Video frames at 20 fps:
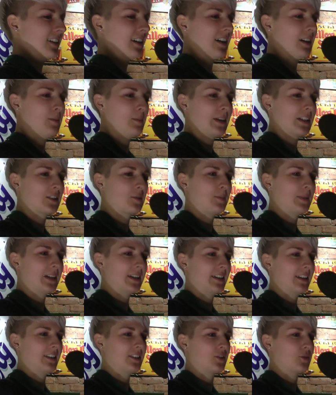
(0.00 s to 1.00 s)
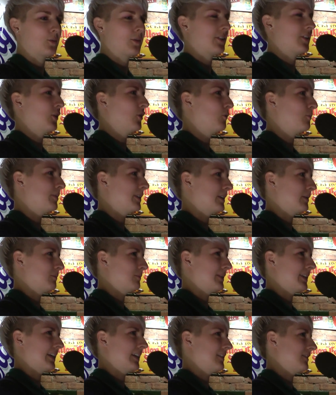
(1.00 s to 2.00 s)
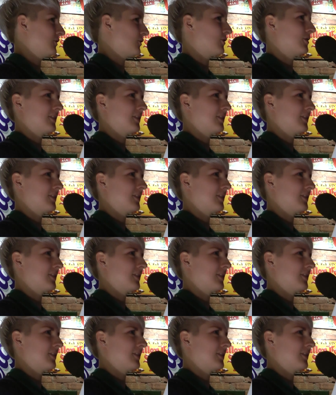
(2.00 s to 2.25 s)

um, experience with opium dens,